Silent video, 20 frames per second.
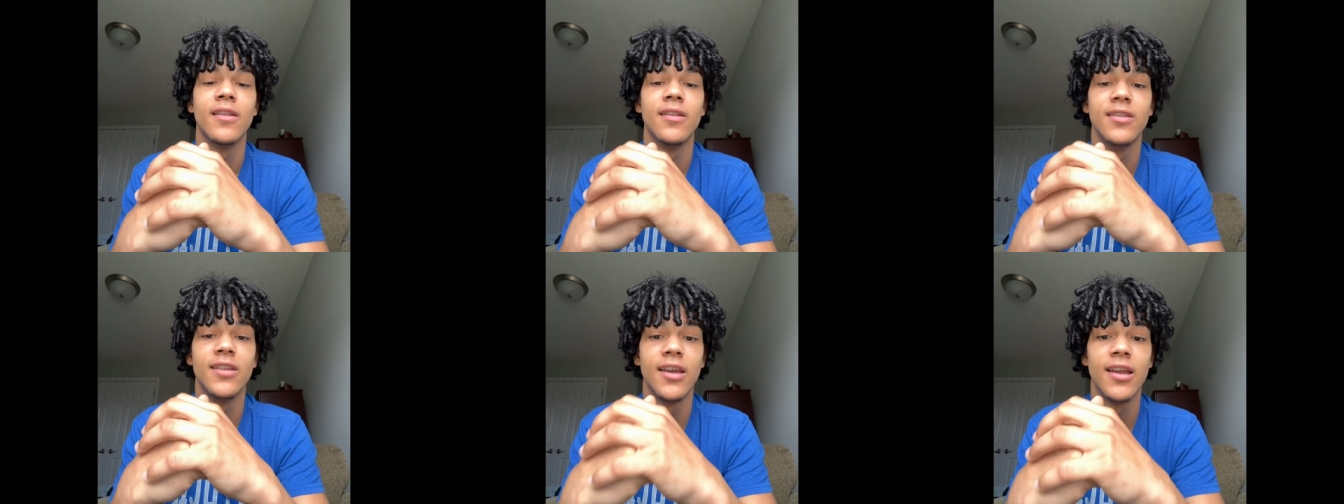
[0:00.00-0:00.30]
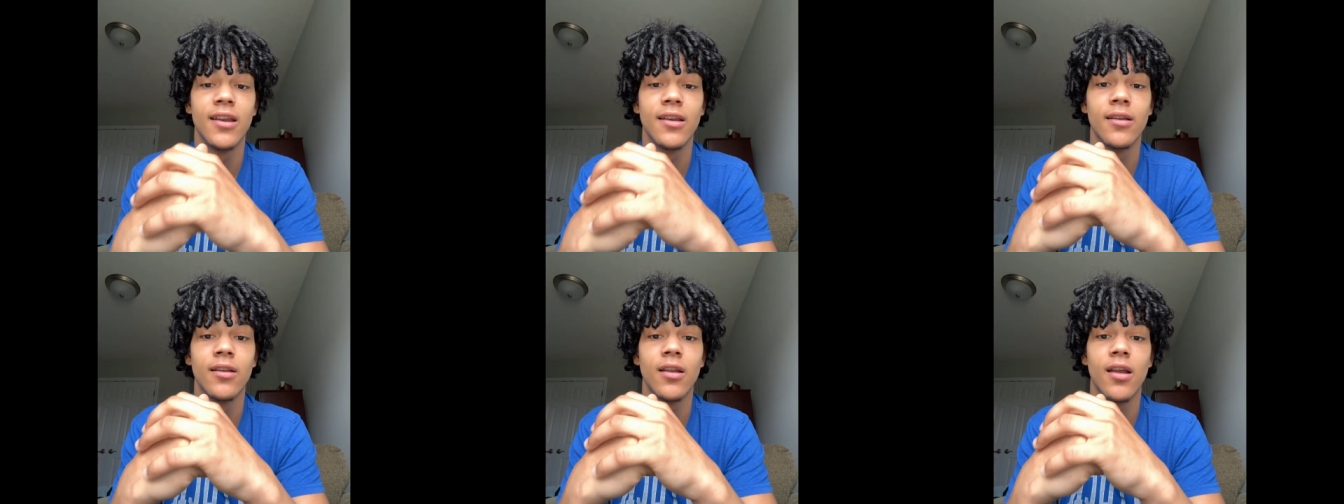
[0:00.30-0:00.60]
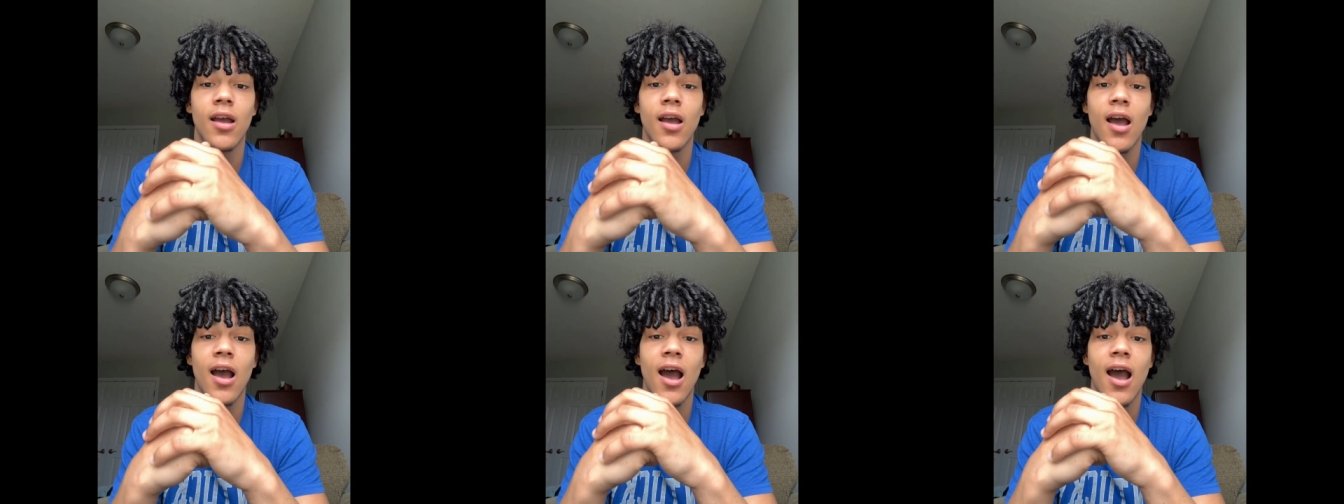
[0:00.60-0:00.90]
Then
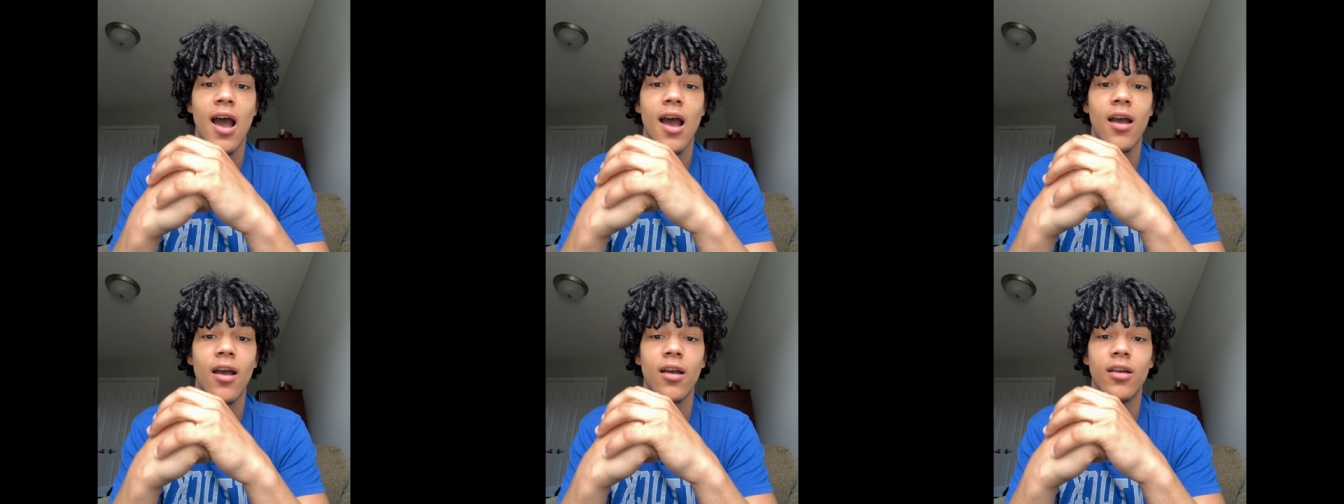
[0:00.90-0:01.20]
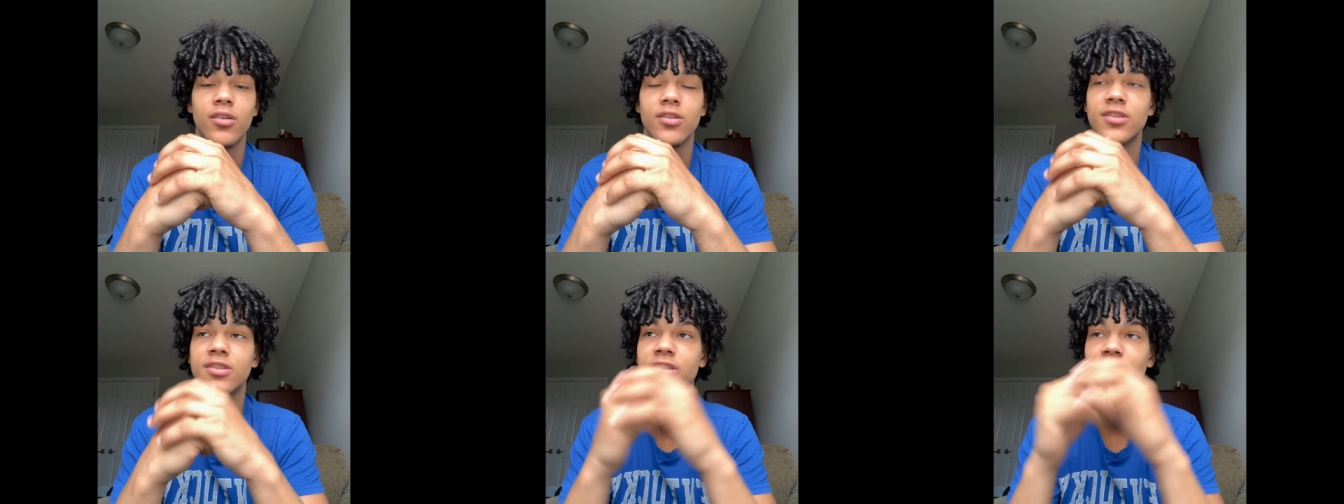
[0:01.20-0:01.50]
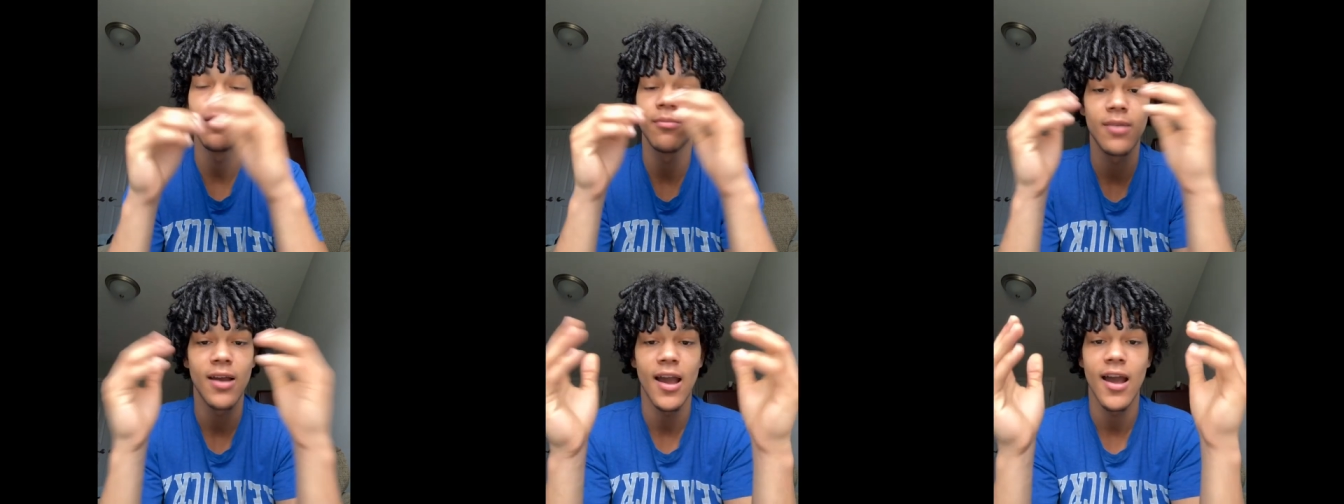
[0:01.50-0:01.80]

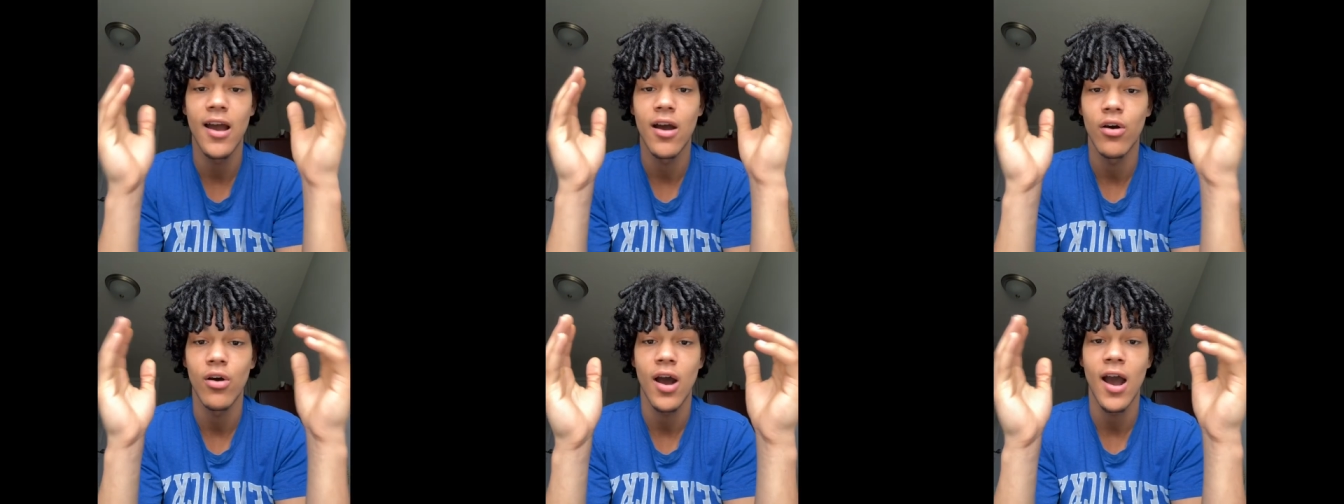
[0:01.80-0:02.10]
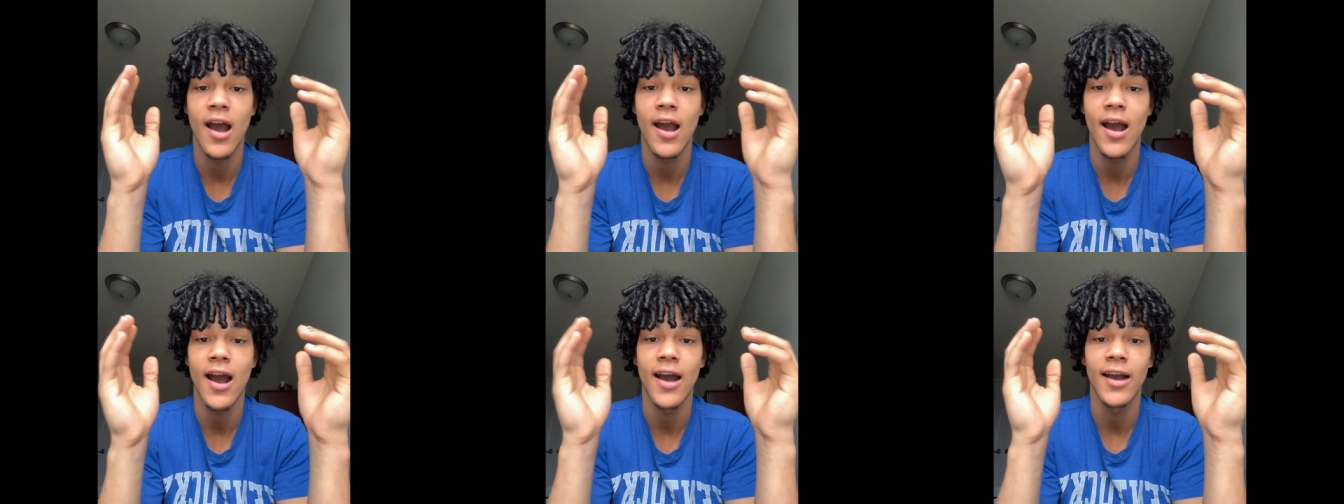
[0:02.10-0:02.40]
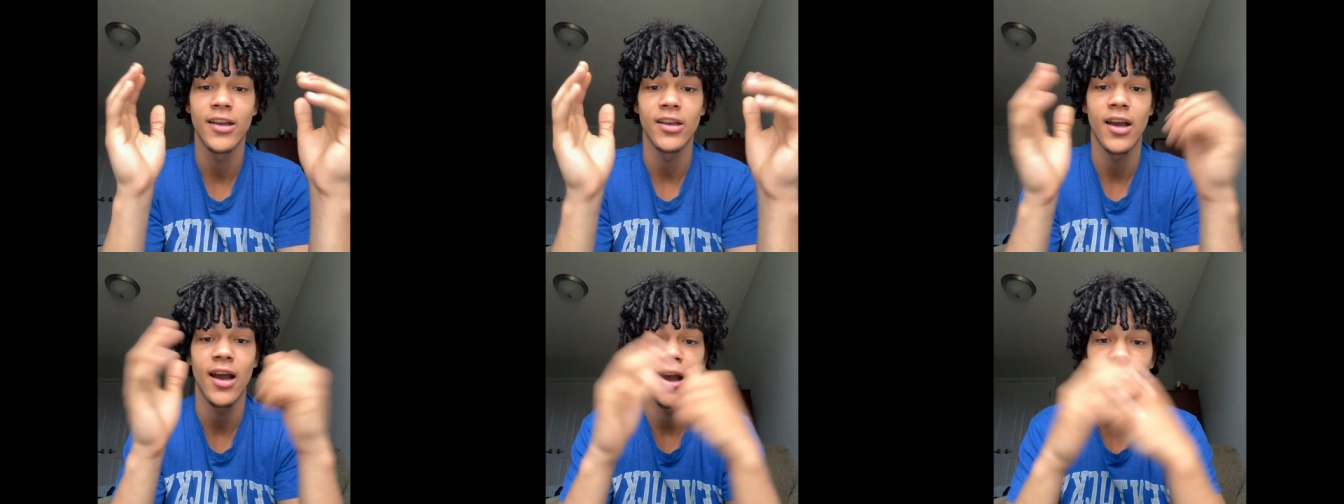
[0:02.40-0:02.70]
somehow
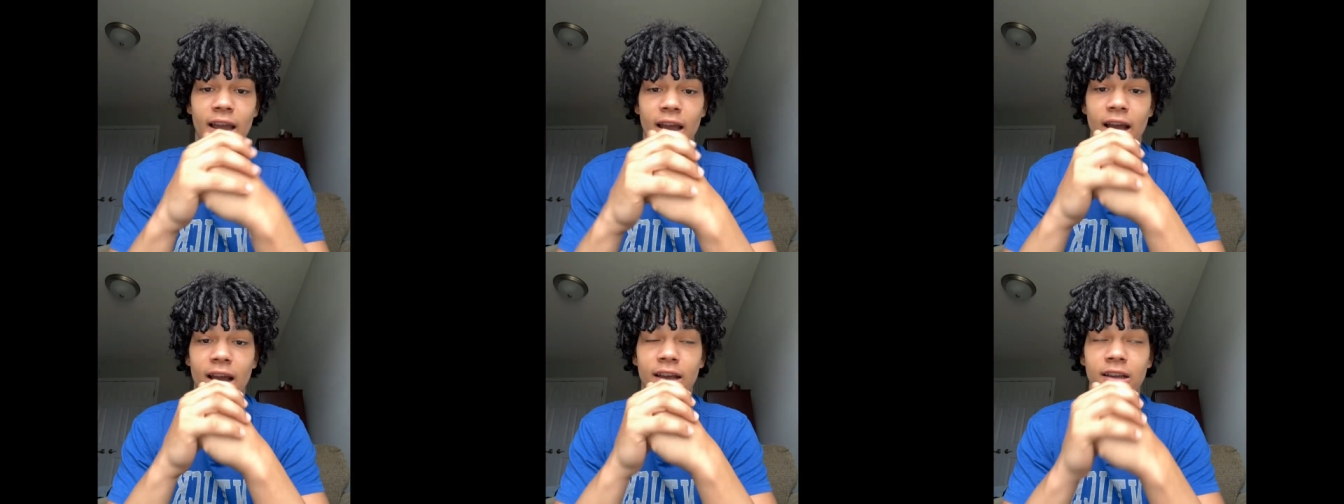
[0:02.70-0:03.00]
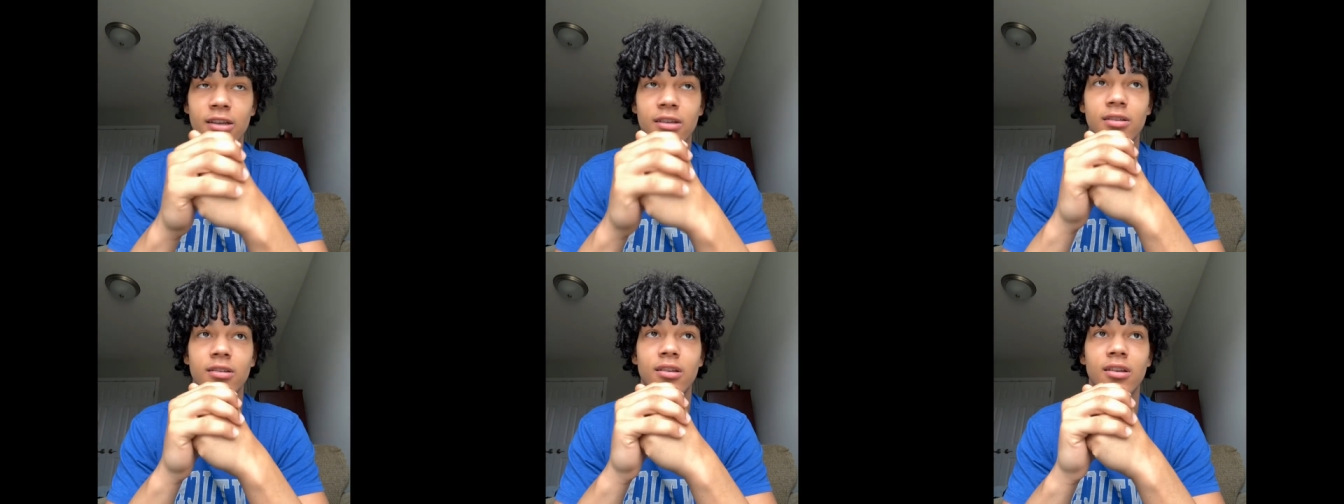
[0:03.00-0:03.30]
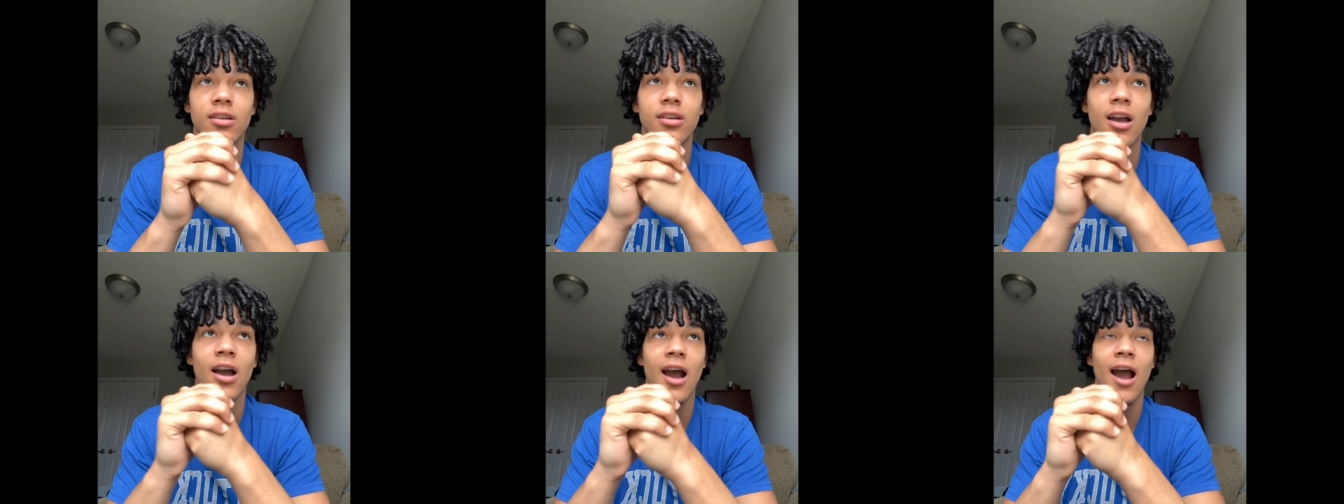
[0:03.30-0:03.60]
I
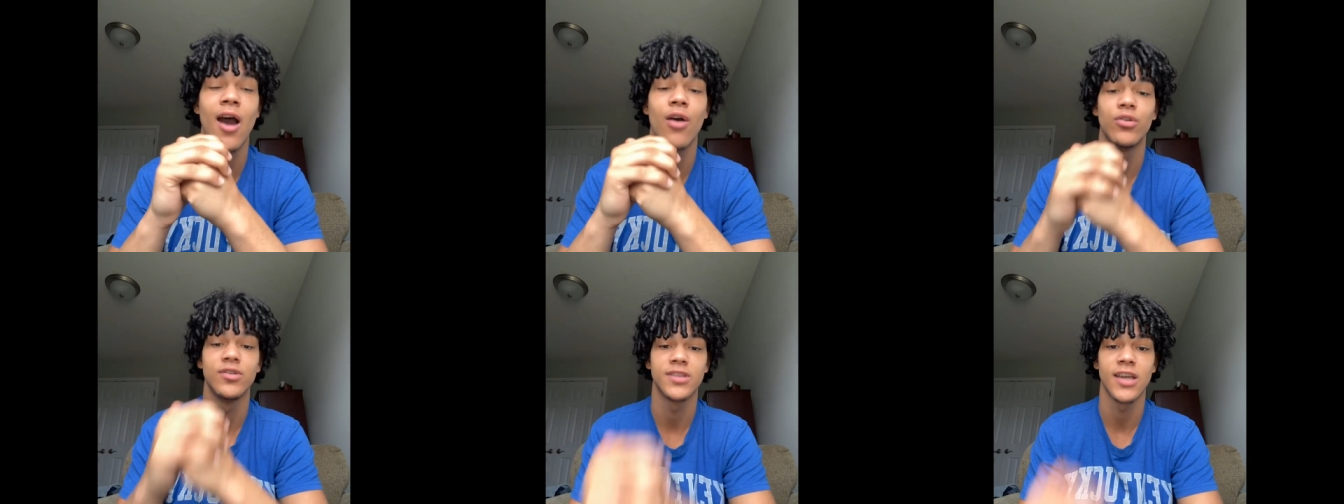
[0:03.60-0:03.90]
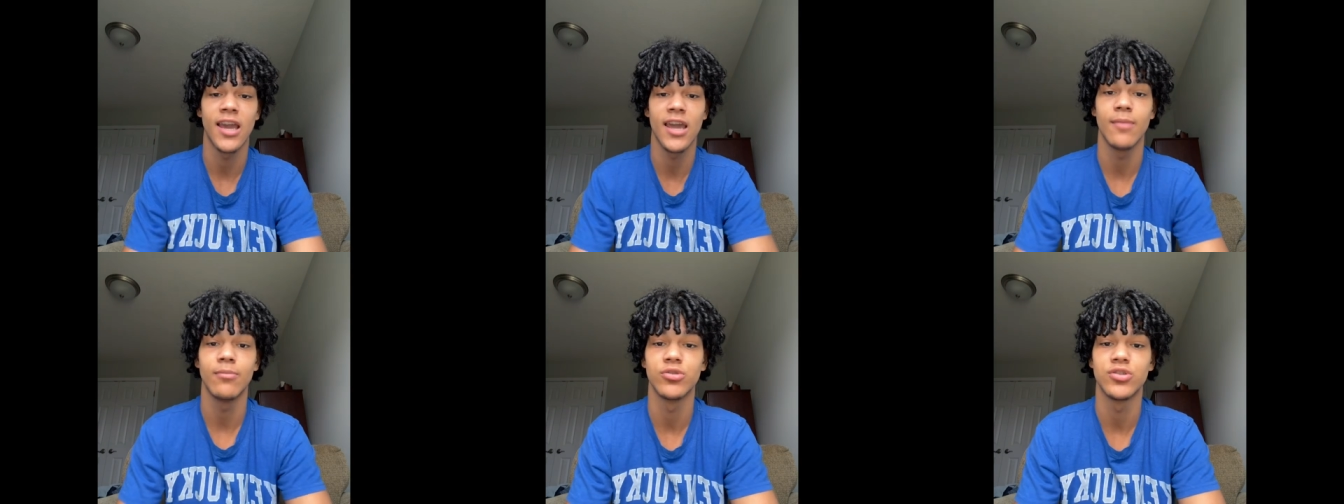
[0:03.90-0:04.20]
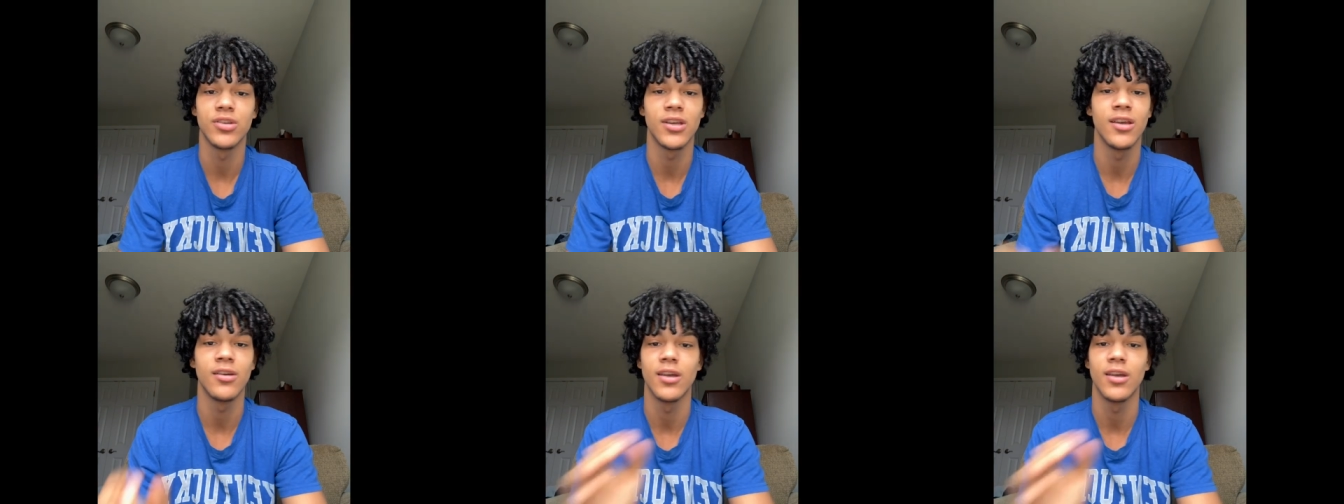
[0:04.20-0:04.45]
was able to.